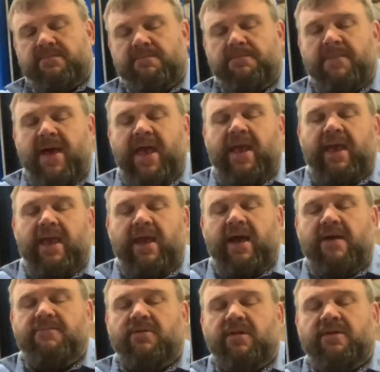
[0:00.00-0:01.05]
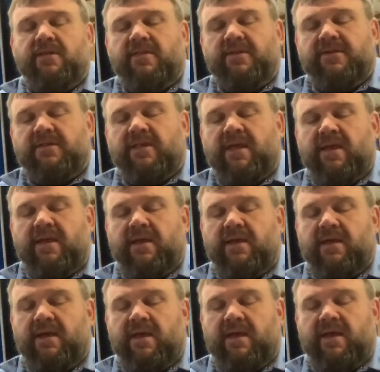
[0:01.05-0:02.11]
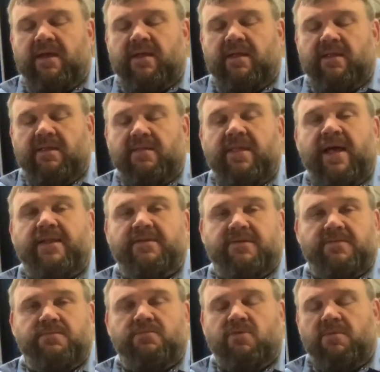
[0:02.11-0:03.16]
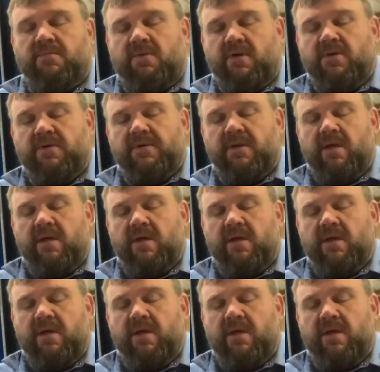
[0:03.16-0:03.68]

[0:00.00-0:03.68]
banging I've done to this thing, and that's what broke.